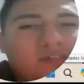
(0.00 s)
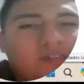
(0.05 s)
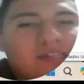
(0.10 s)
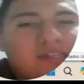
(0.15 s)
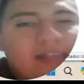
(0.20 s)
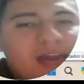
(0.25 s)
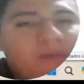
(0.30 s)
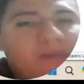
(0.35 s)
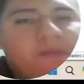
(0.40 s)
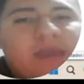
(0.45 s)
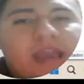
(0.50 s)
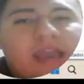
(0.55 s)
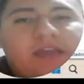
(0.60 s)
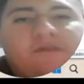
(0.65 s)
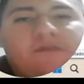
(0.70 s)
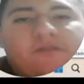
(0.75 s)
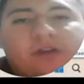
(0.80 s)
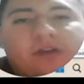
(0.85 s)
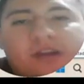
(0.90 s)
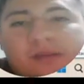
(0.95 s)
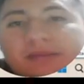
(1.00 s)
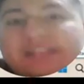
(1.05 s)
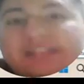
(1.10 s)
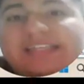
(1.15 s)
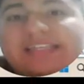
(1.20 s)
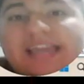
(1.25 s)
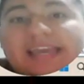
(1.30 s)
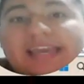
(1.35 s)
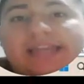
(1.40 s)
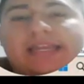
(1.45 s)
that behavior and
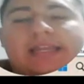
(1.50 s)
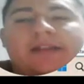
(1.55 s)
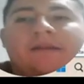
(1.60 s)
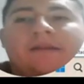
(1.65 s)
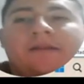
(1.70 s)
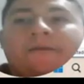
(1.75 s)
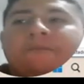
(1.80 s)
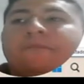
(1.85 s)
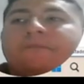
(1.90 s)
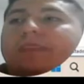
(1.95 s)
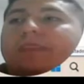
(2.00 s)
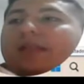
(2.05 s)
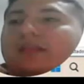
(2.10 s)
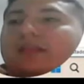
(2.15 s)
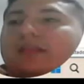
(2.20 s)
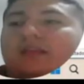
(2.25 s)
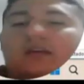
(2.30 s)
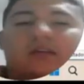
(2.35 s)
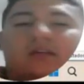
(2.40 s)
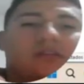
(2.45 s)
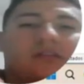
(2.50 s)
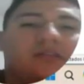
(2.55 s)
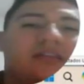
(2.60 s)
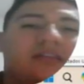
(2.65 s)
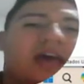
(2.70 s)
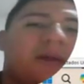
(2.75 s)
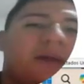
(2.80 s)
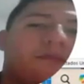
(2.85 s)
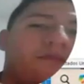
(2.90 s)
imitating the type of